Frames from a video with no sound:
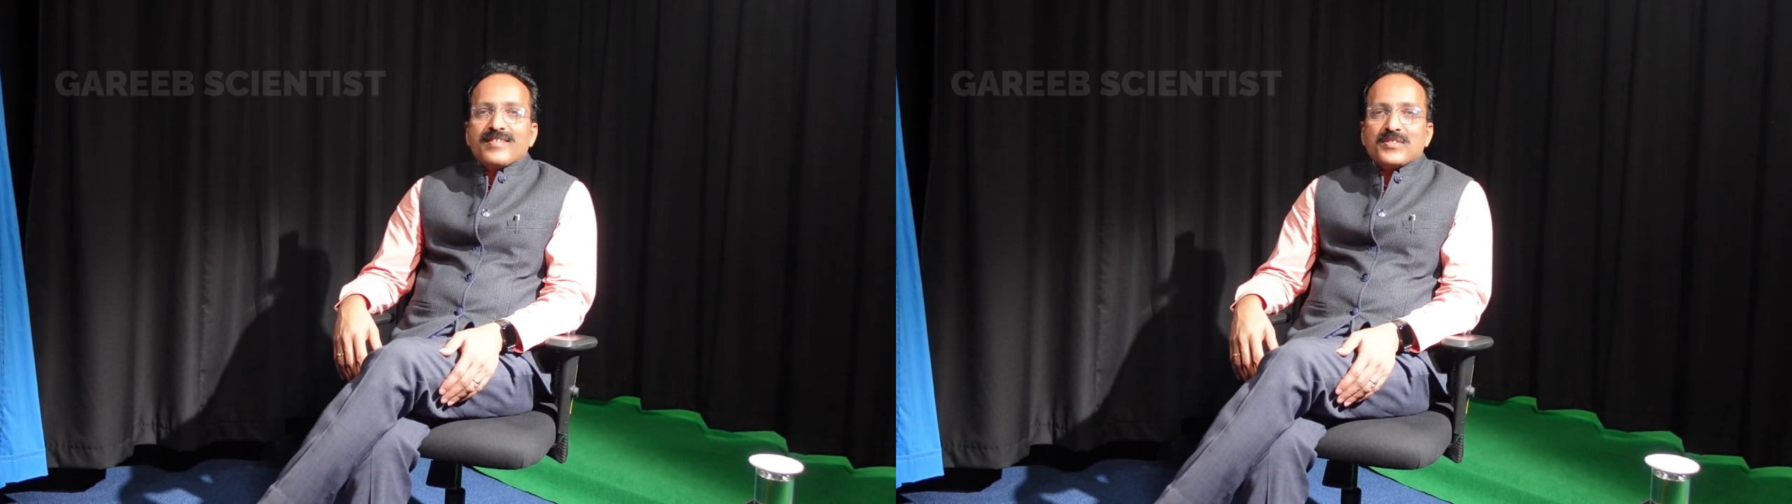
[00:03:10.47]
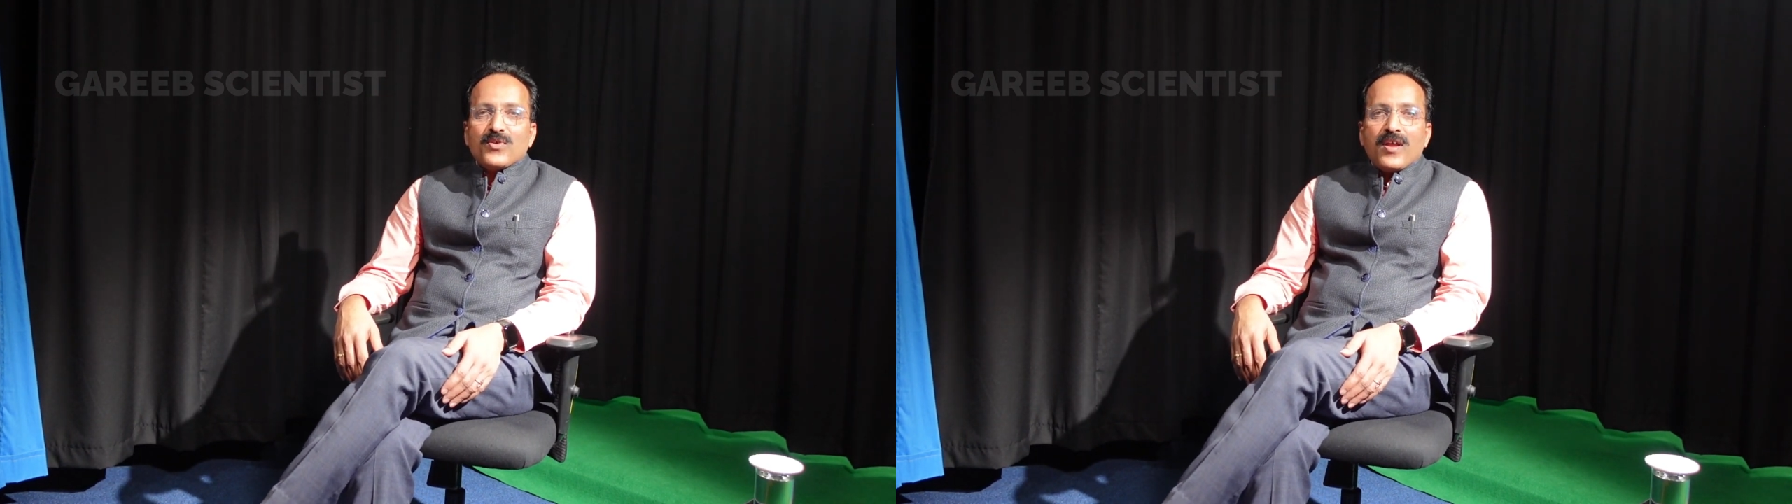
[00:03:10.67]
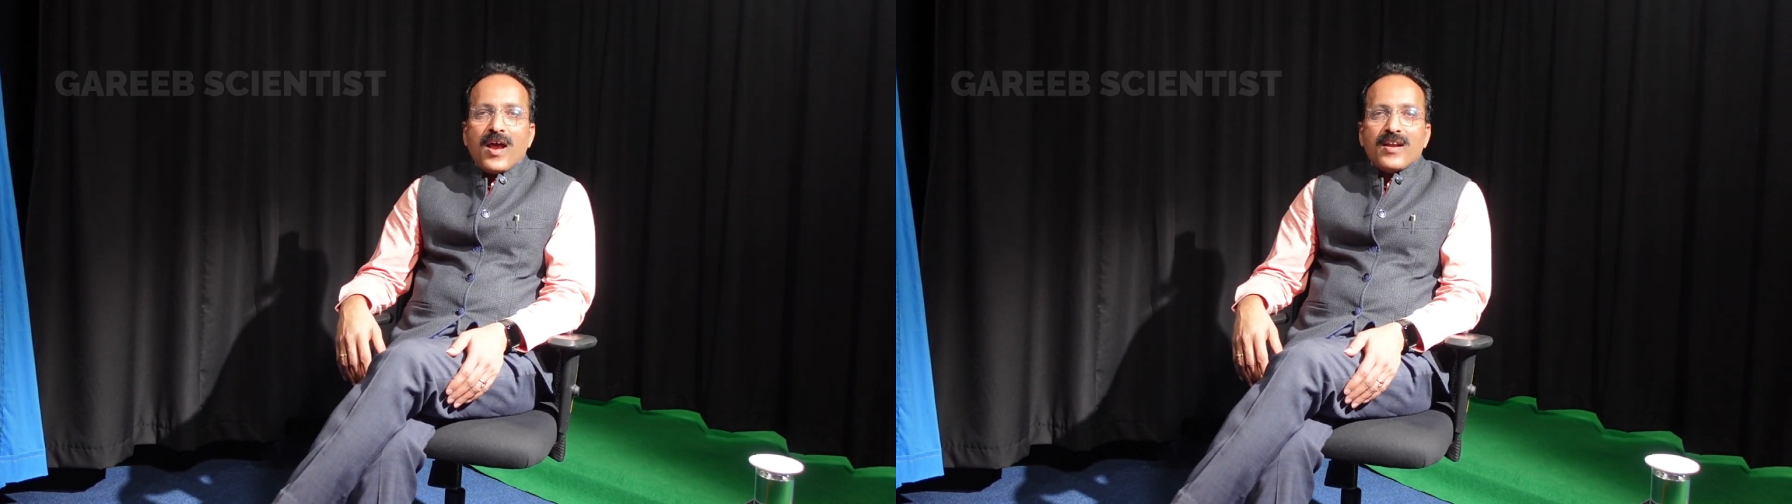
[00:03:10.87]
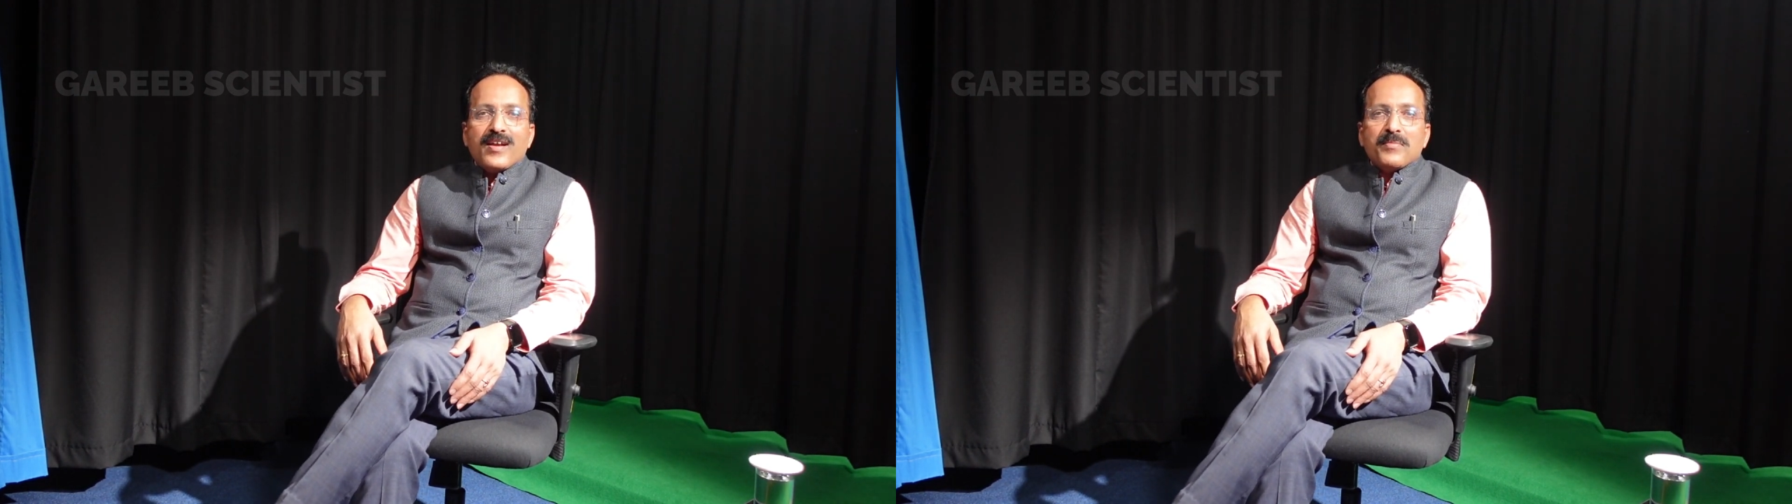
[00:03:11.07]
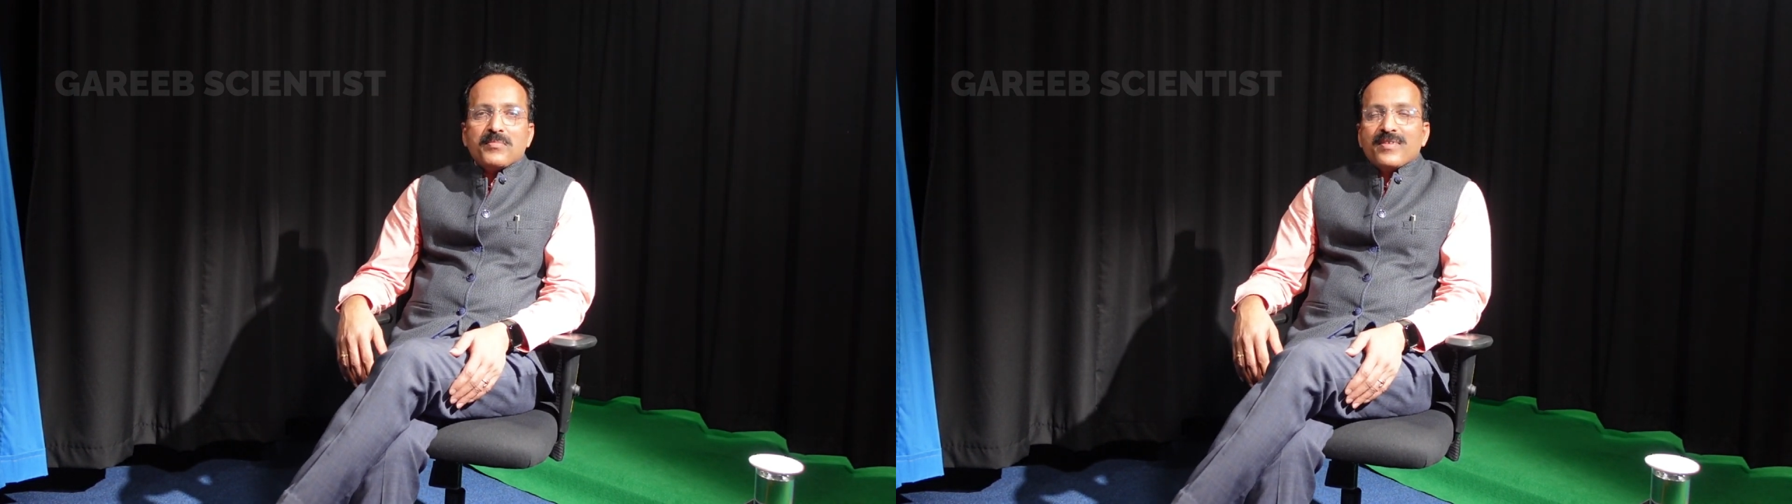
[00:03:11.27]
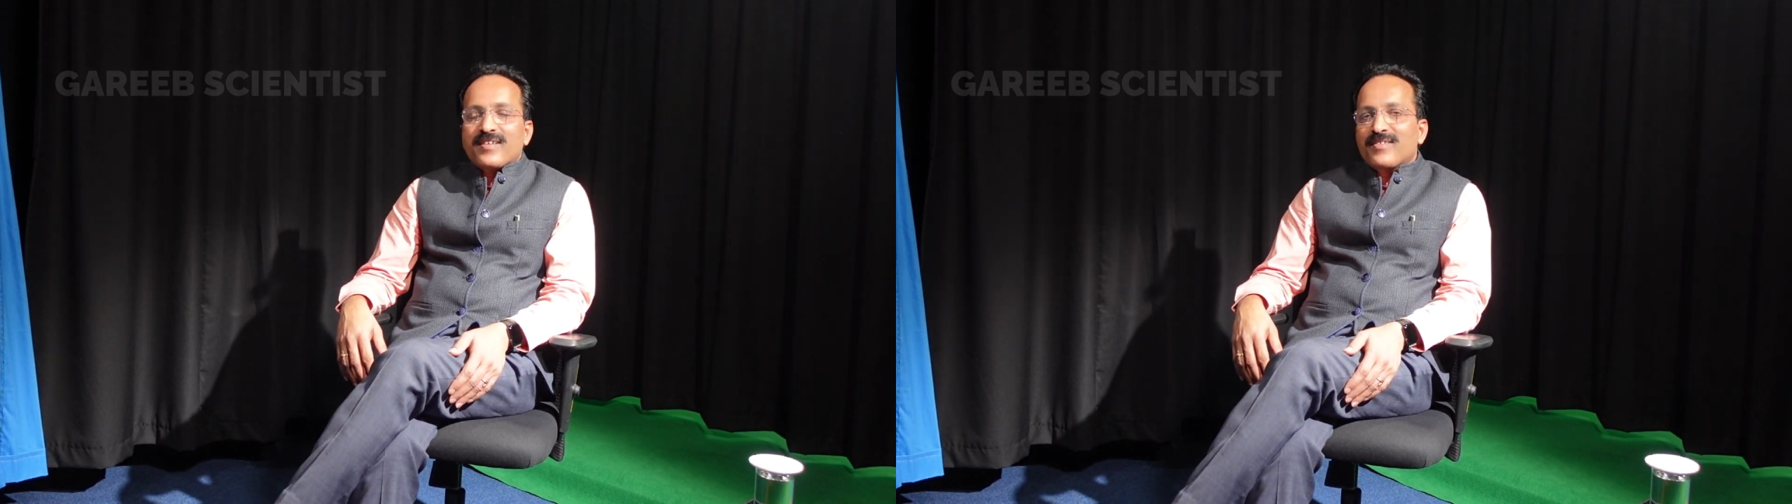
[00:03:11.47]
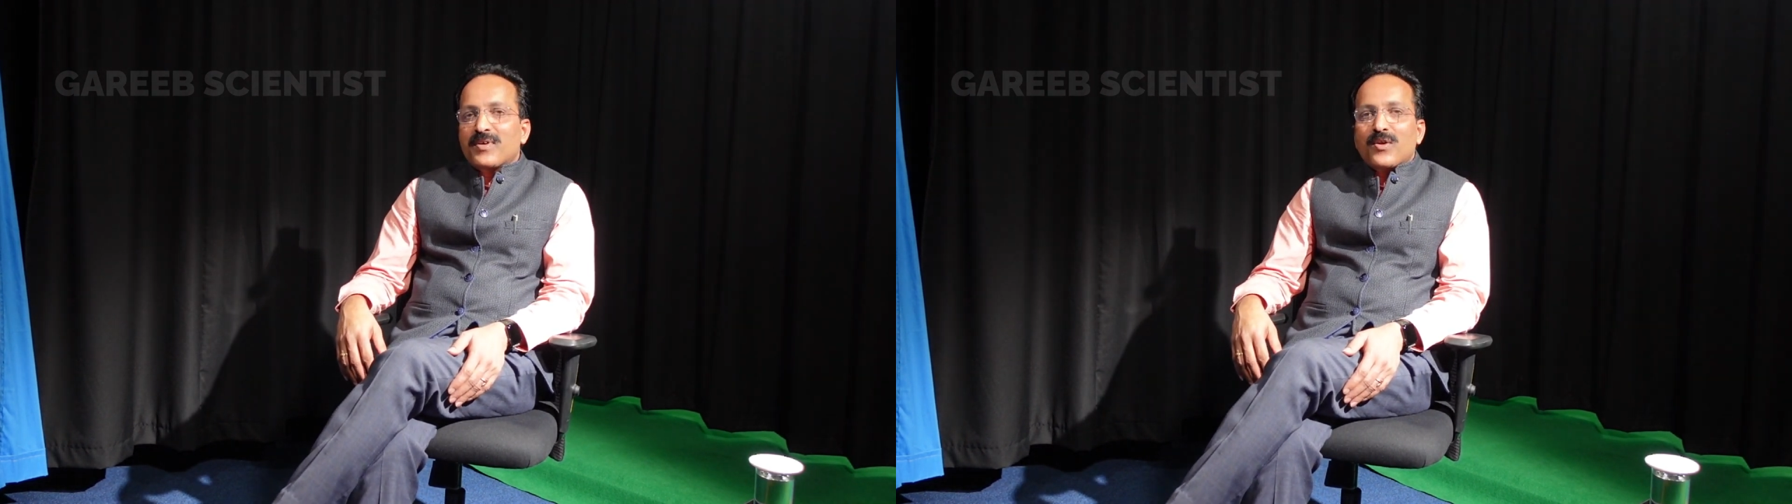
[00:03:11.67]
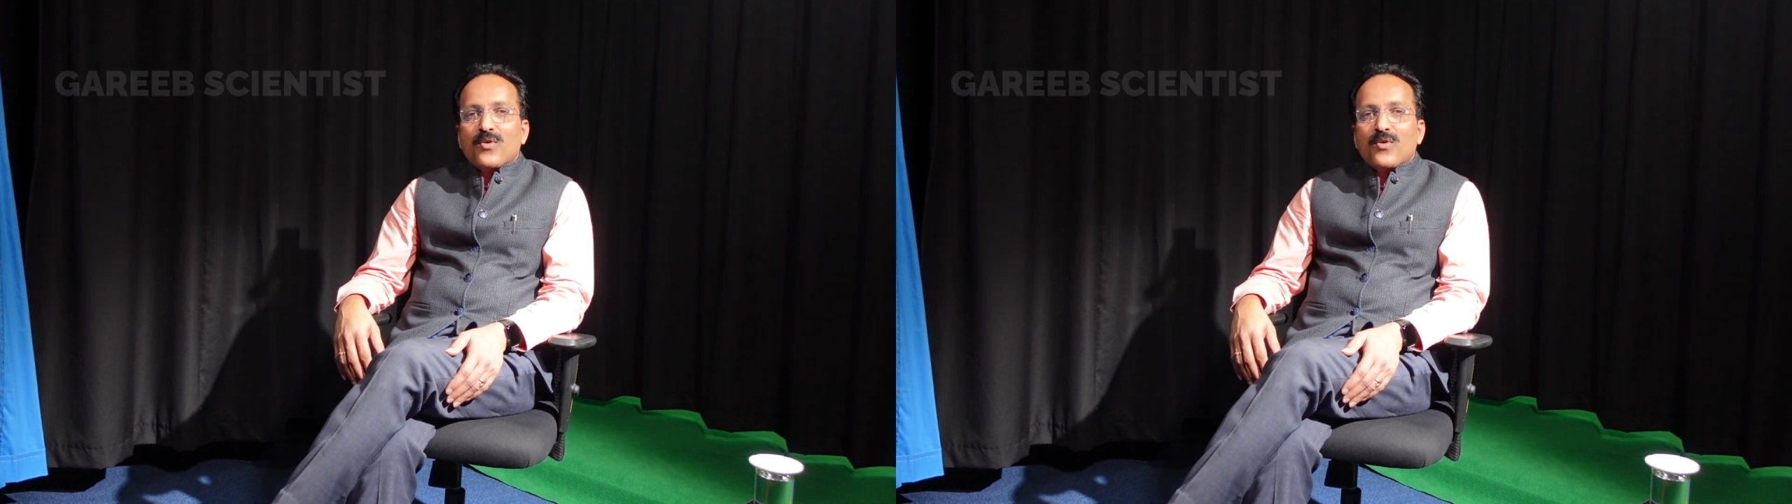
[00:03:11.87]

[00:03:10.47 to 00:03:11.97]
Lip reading: It's not added up one